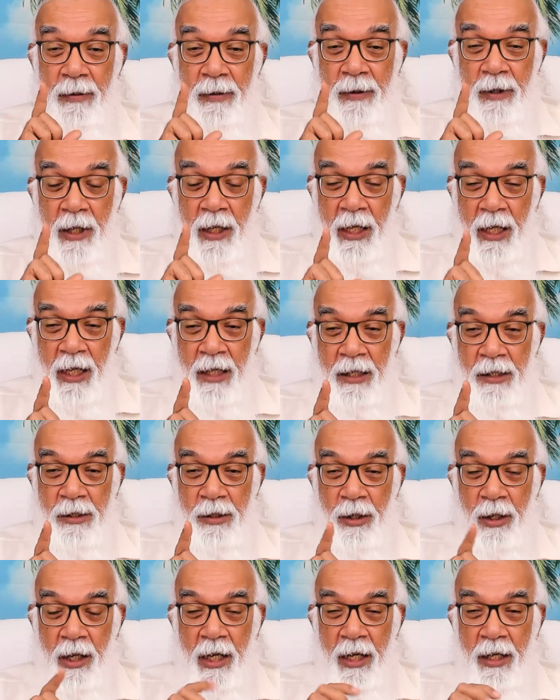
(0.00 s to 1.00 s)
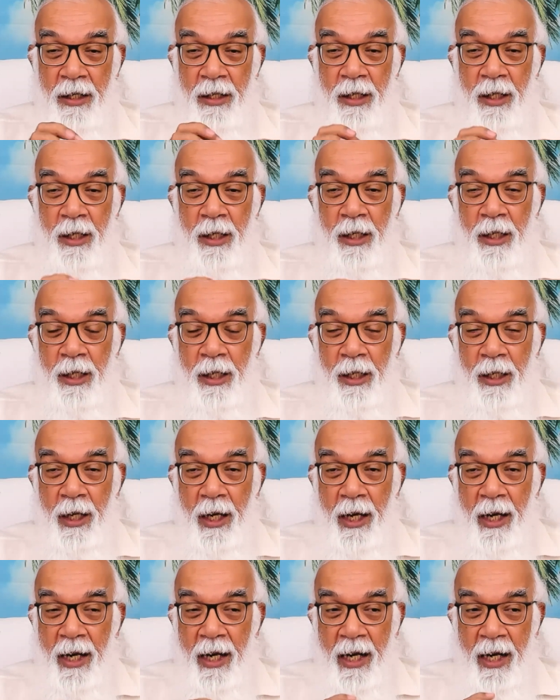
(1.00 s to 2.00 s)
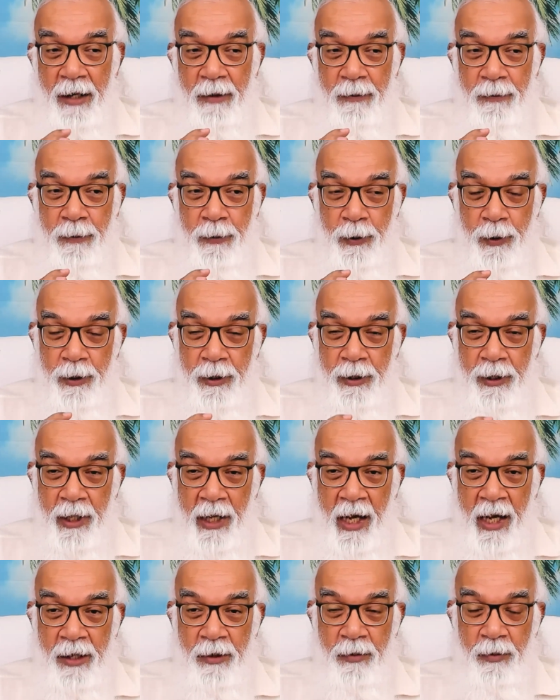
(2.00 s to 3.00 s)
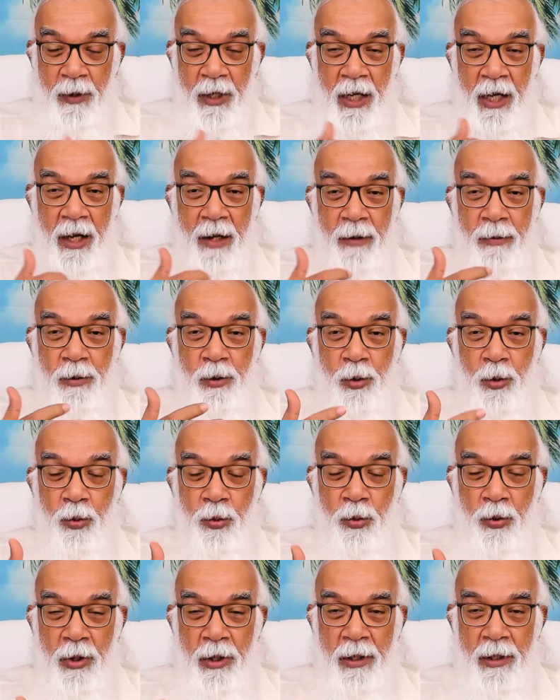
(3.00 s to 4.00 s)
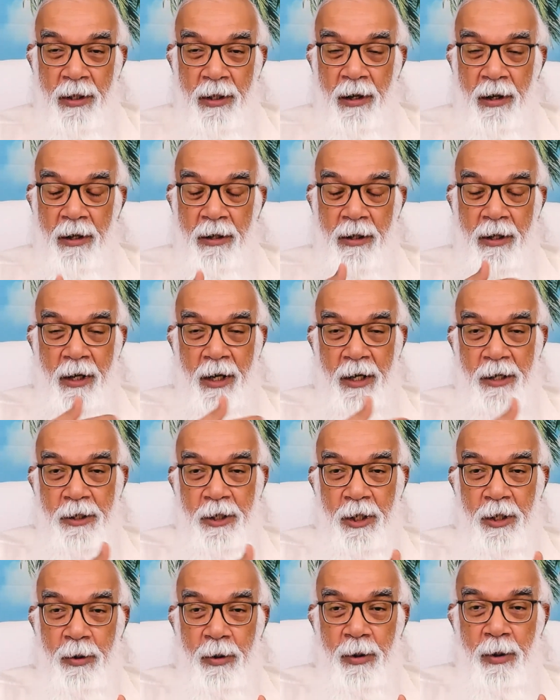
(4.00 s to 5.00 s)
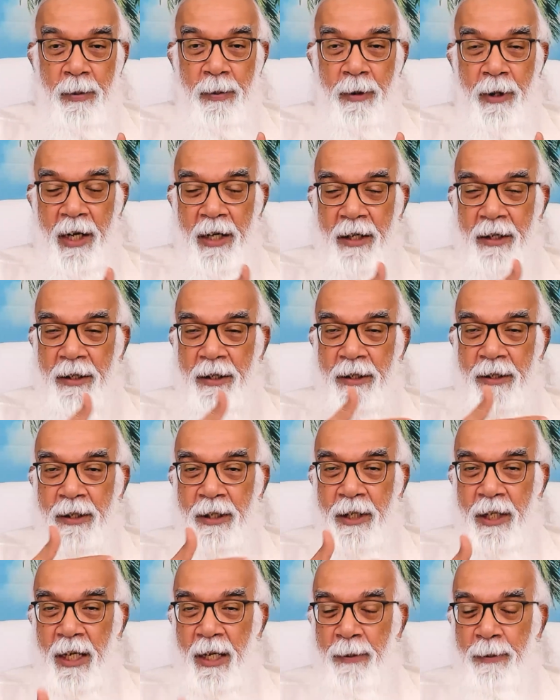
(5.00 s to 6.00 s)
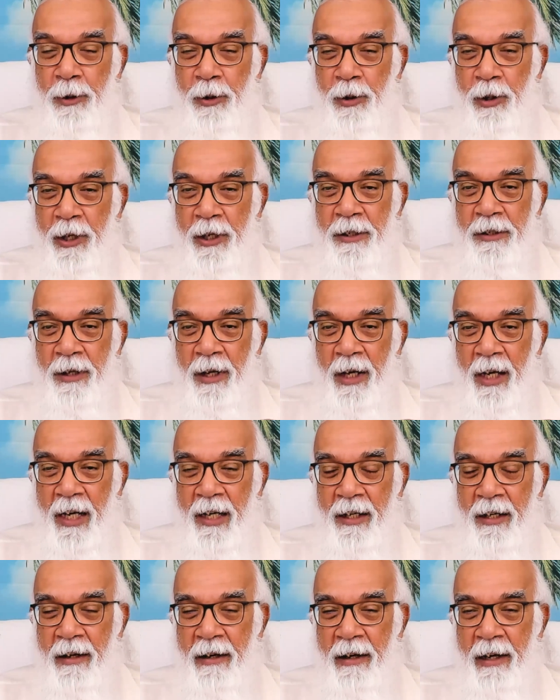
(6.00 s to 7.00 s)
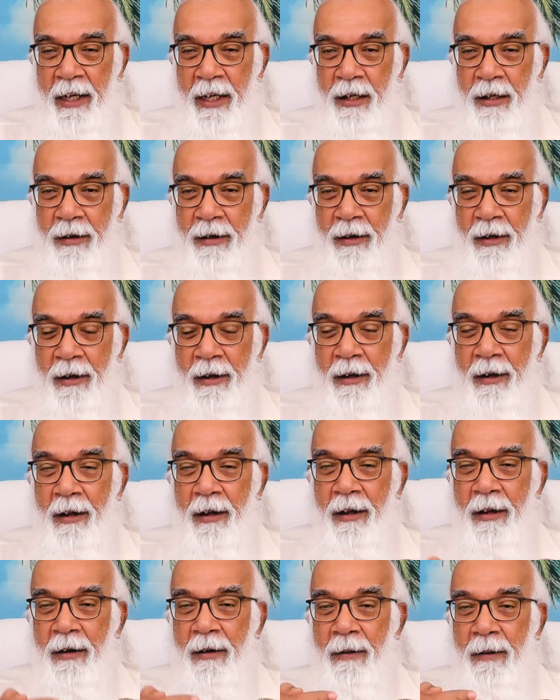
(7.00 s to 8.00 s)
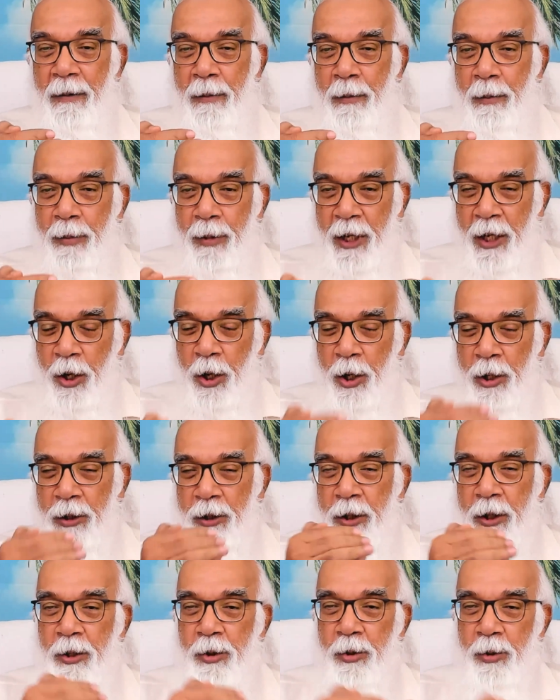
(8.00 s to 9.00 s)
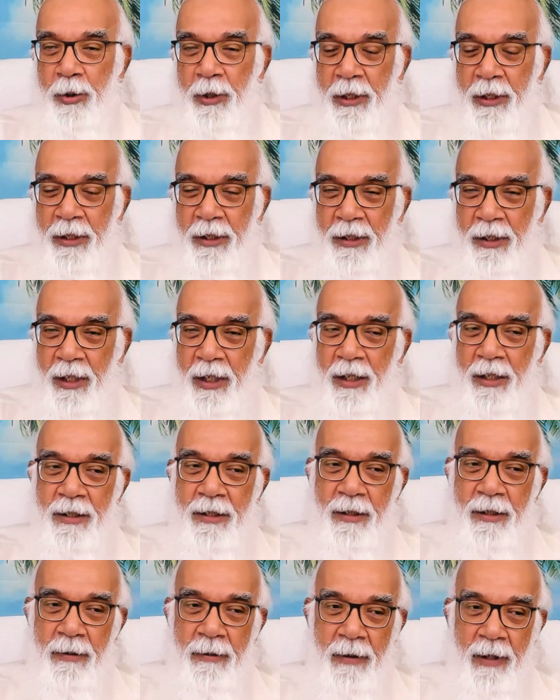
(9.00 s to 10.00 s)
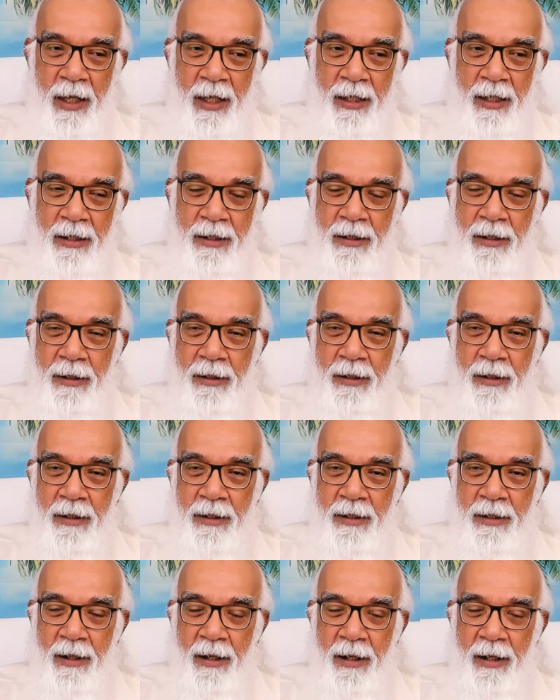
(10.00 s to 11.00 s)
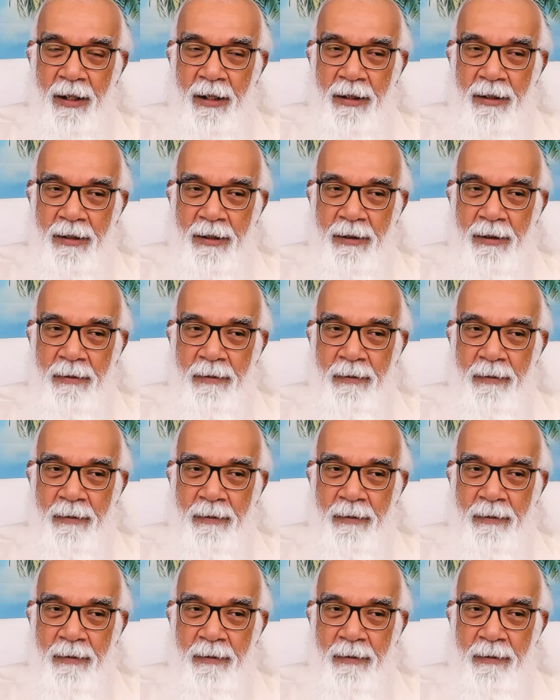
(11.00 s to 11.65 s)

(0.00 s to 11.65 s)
of the intellect, and for that we have to work on. Continue the practice, keep your intellect clear, beyond the dualities of likes and dislikes.